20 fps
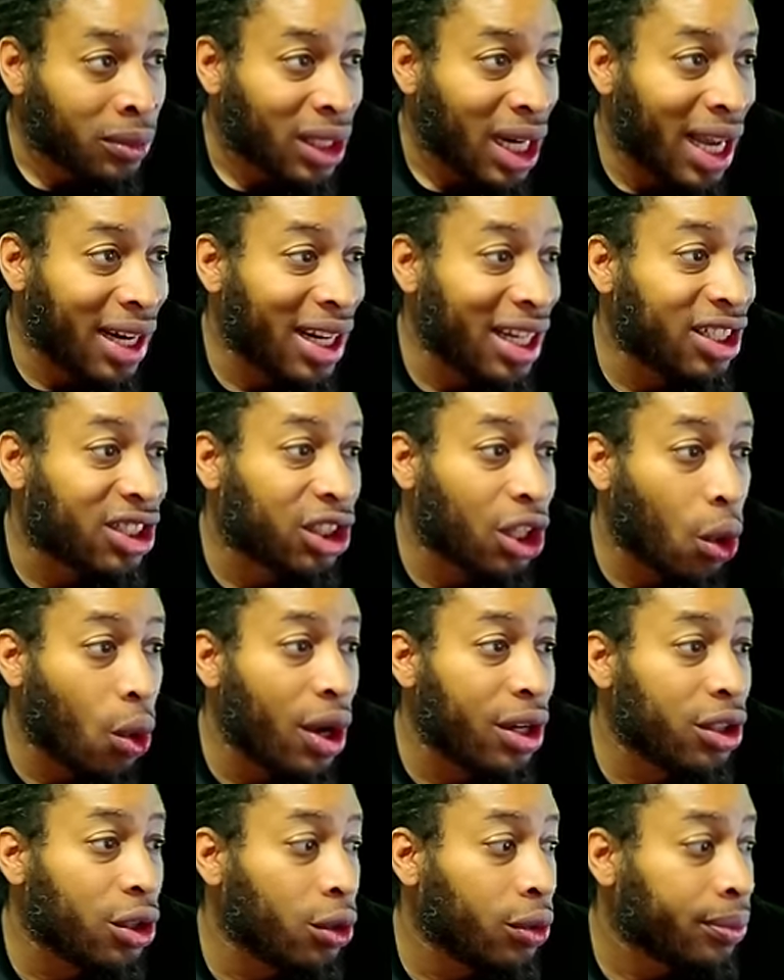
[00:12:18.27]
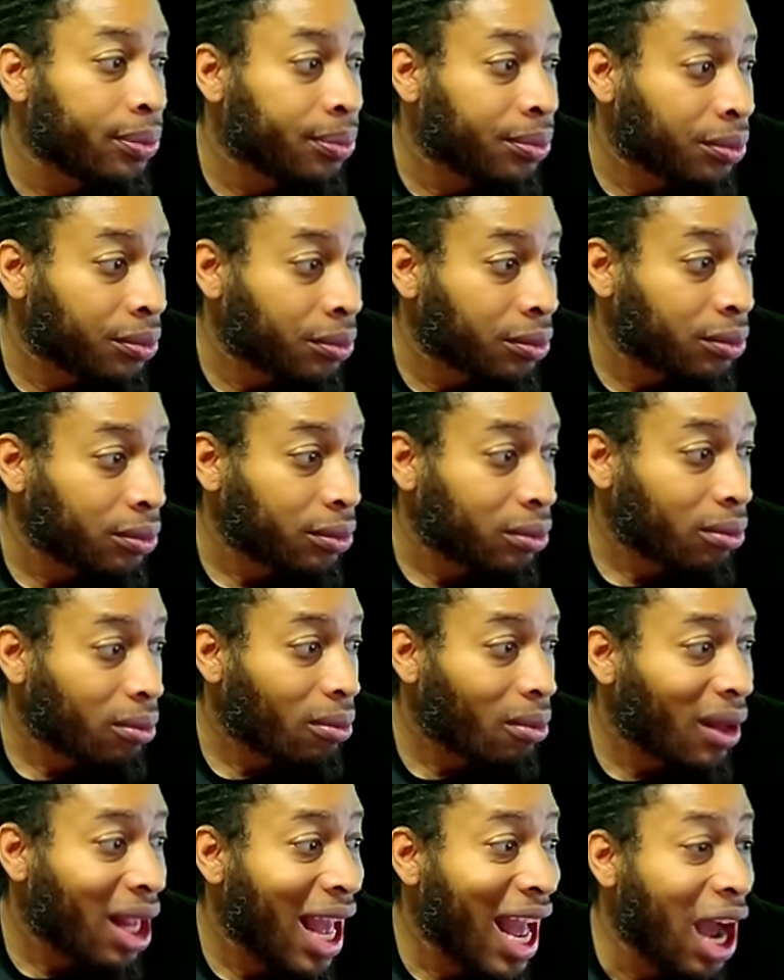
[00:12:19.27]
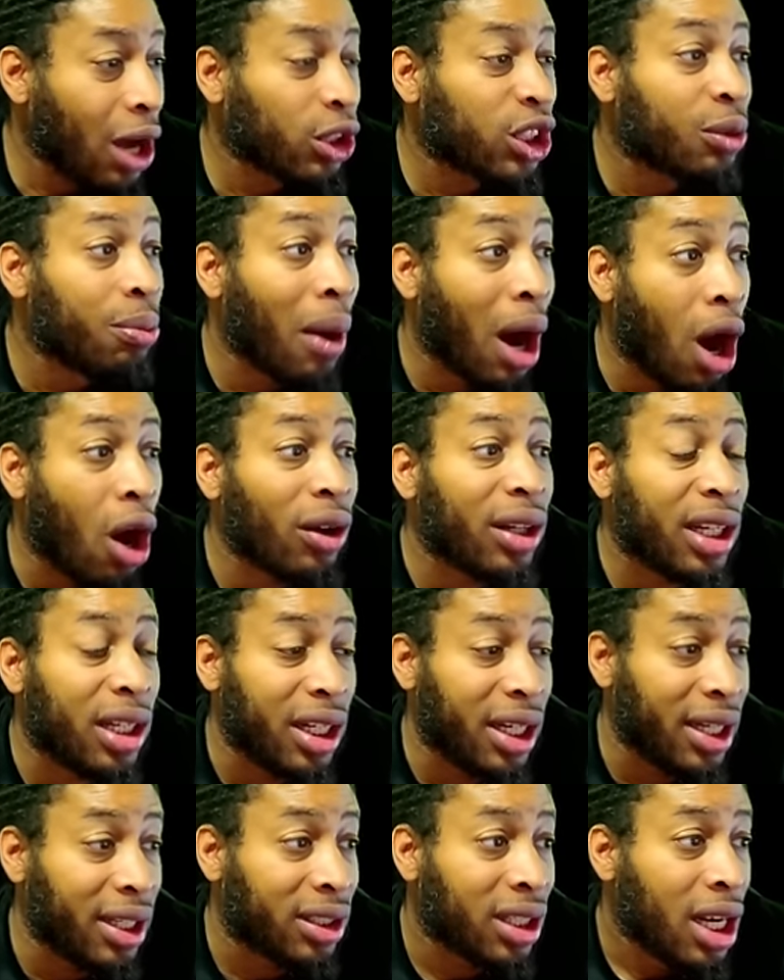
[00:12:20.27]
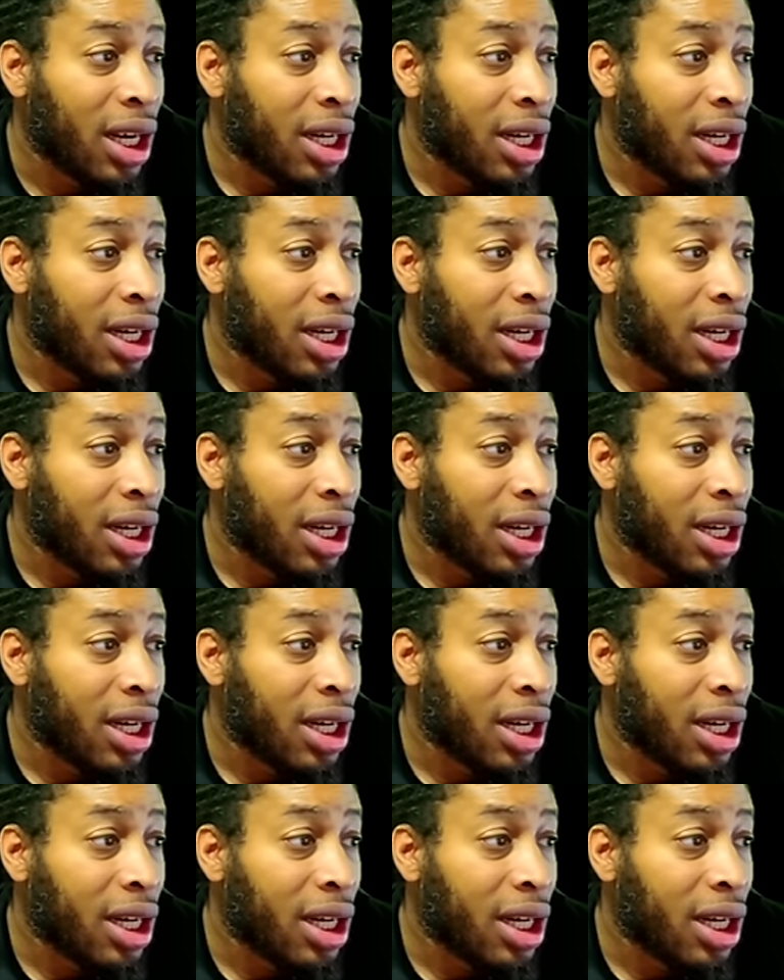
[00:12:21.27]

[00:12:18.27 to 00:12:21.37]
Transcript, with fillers: and they showing you how small it is.